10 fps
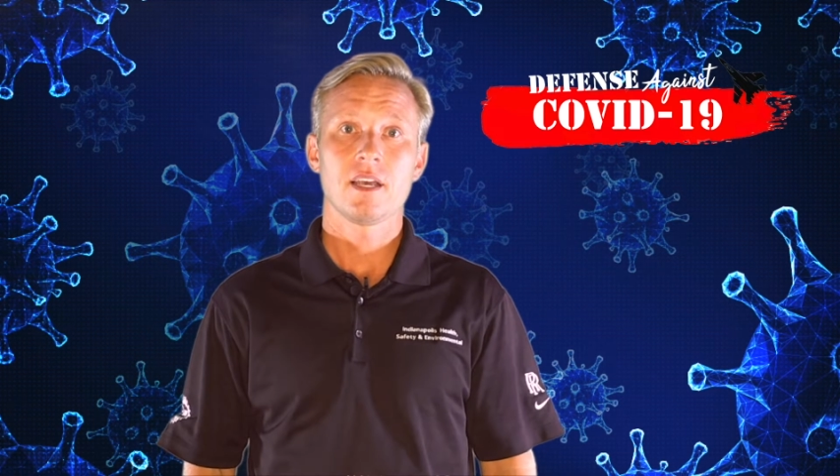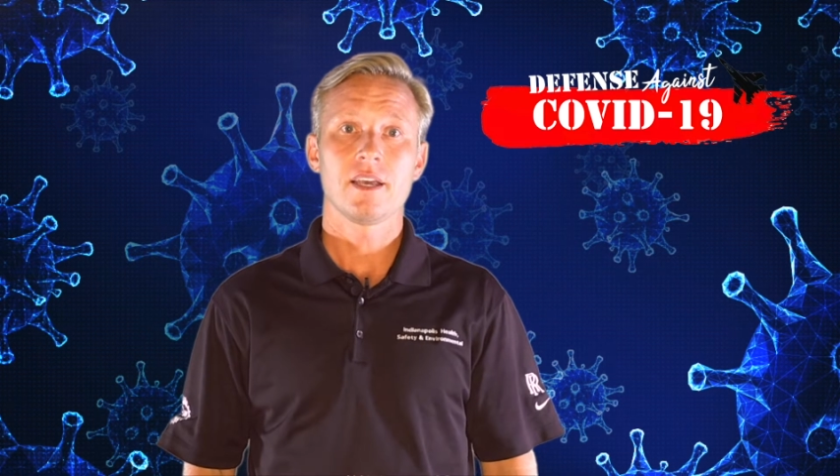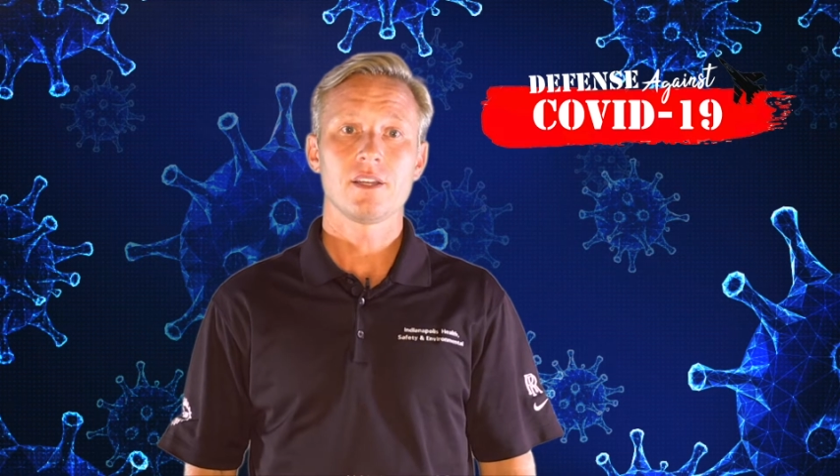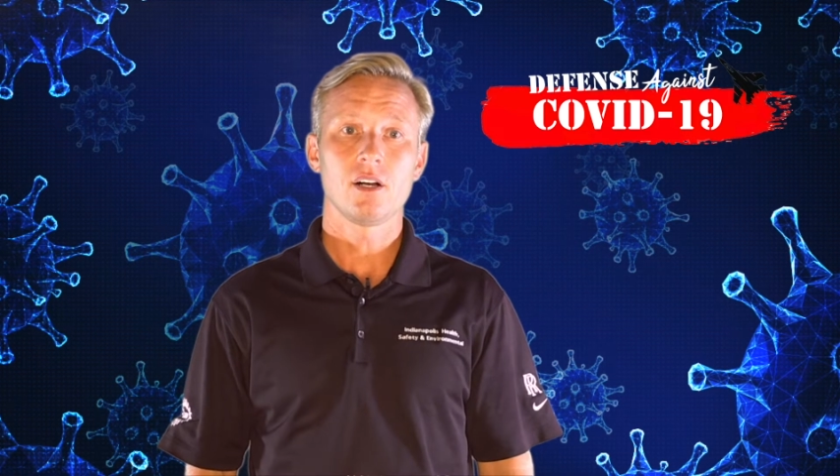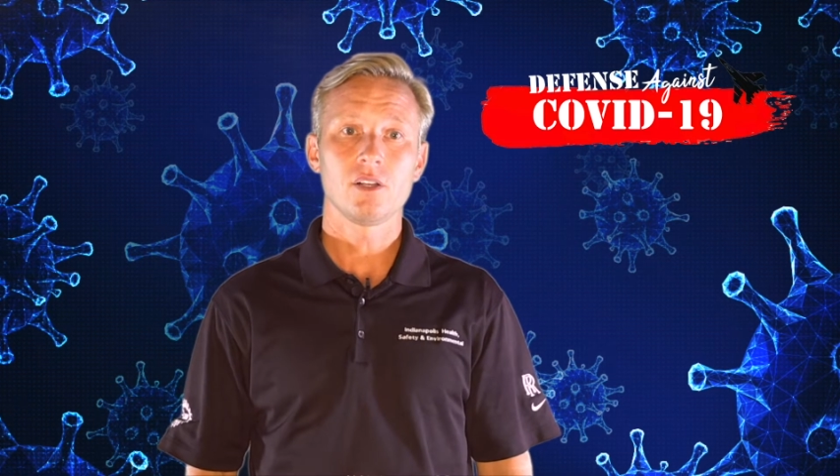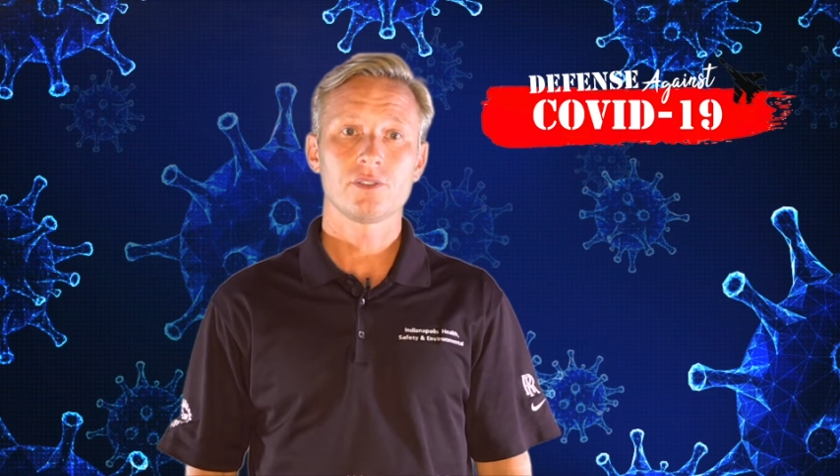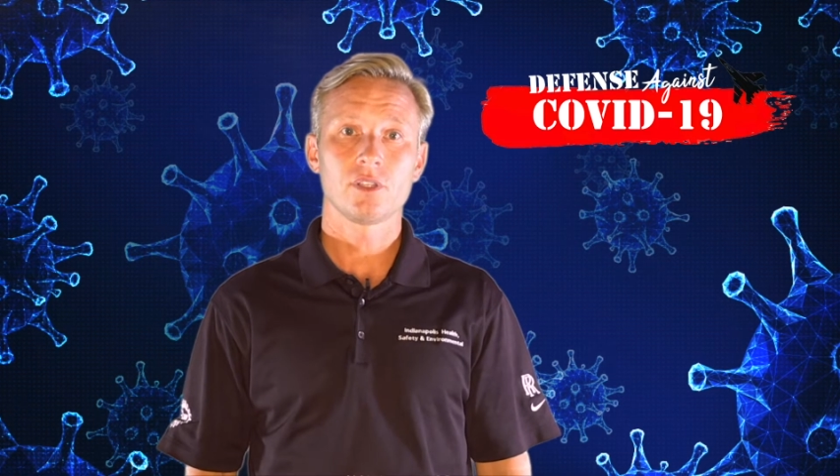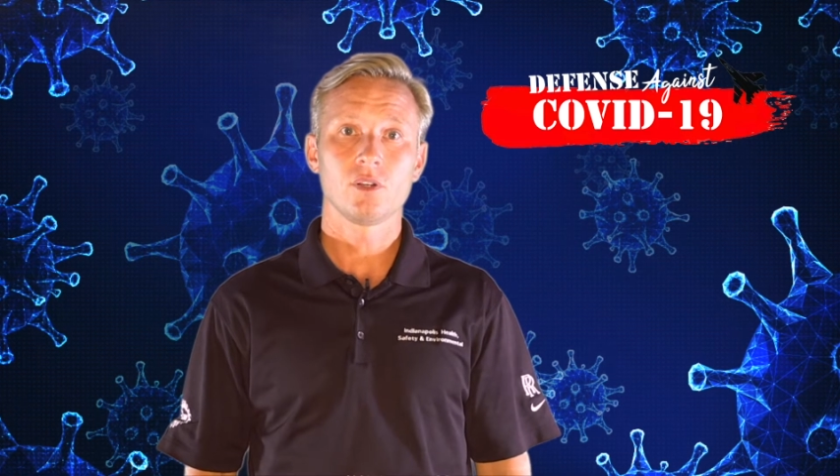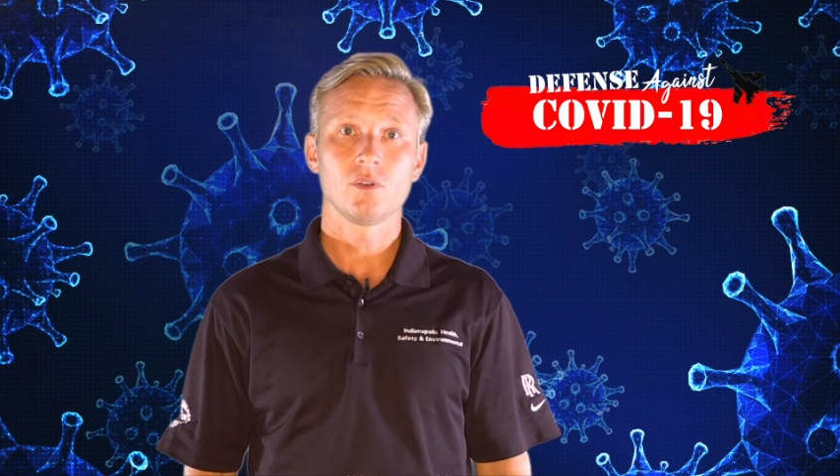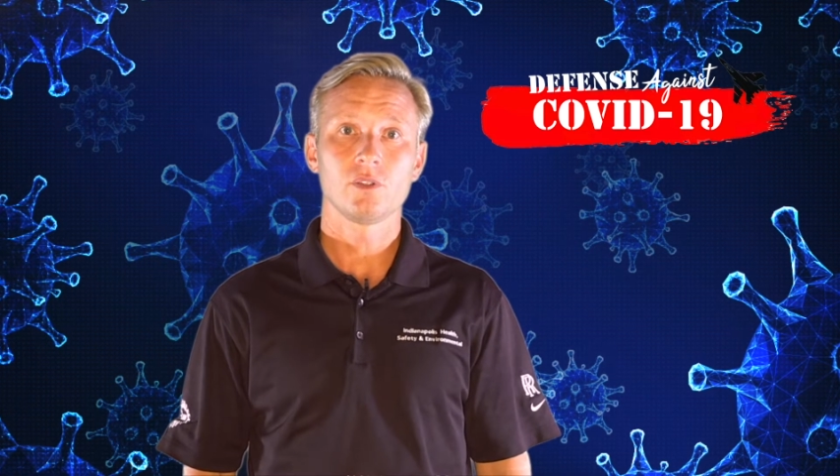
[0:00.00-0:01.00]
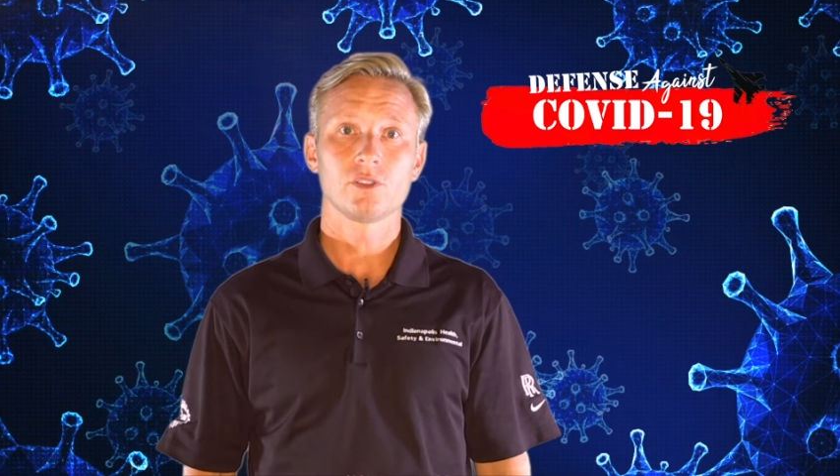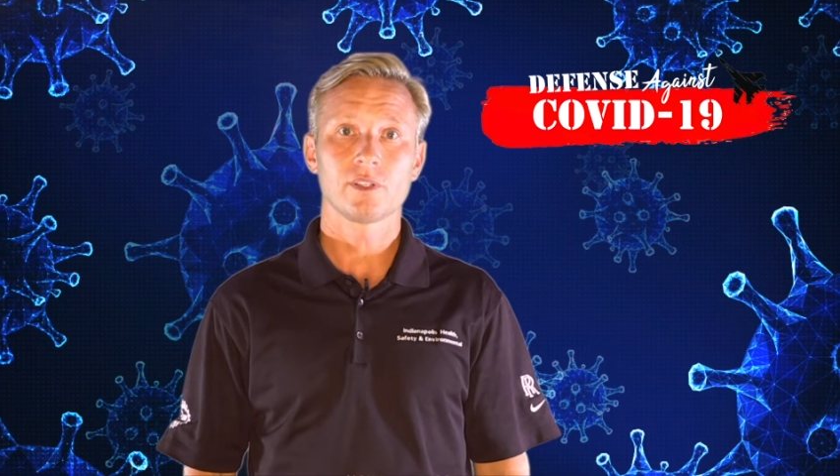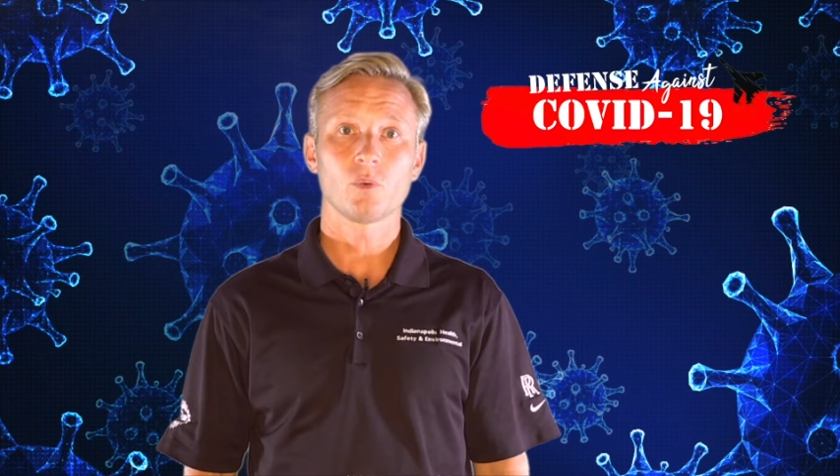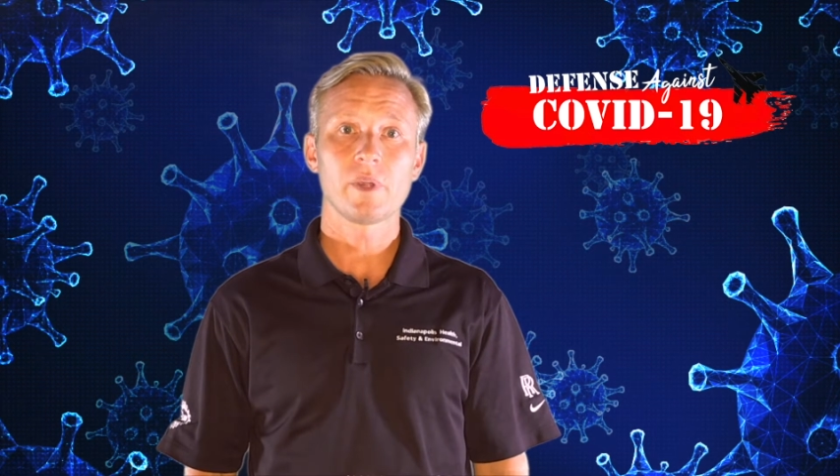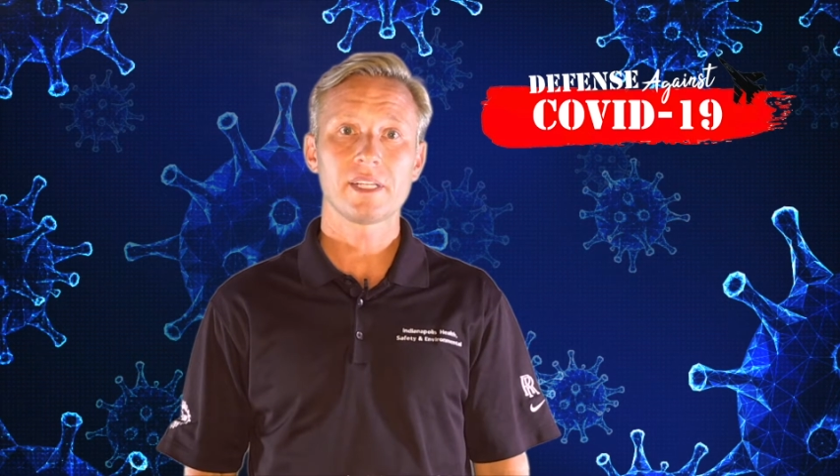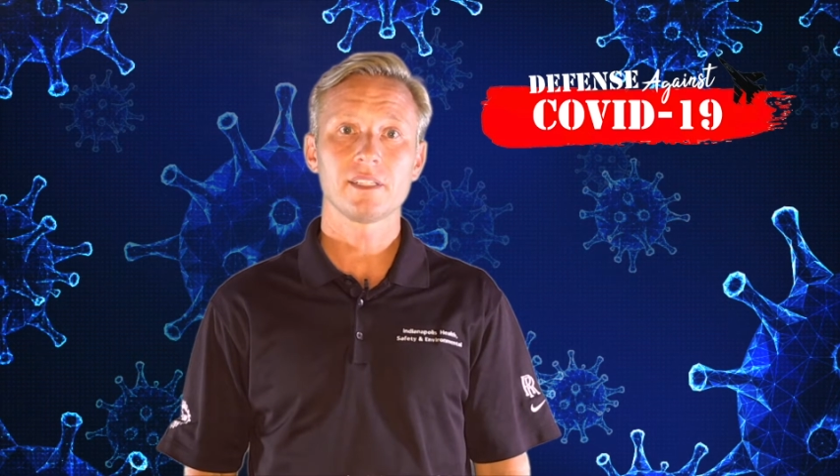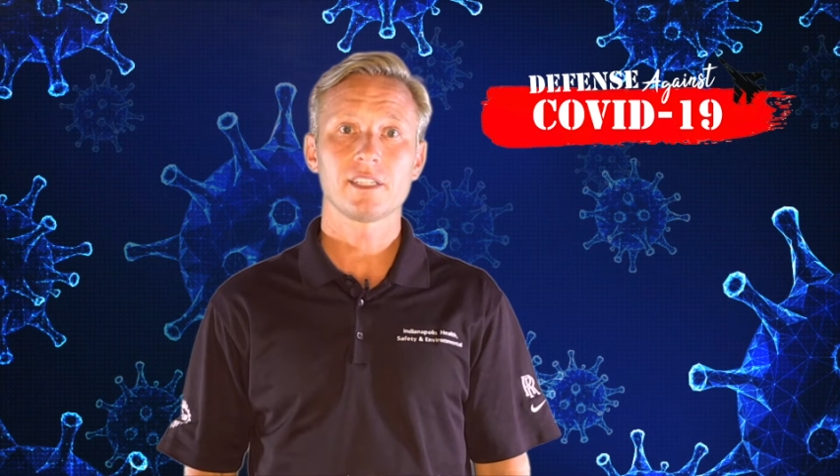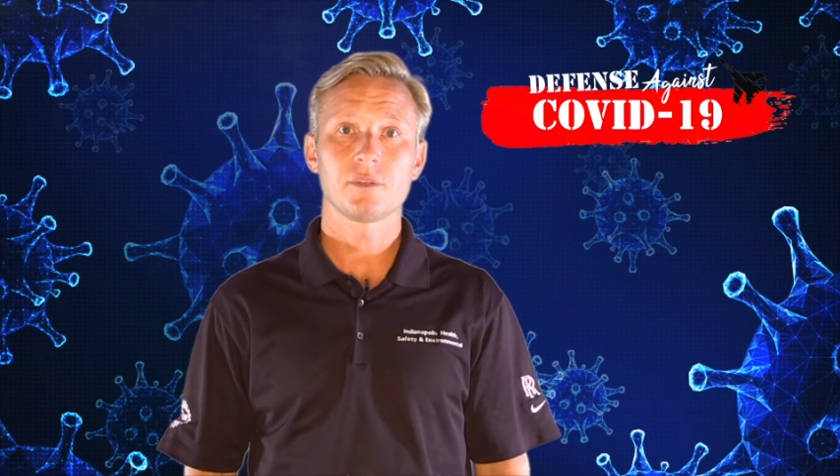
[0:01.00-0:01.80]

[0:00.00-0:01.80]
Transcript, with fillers: and also during weekly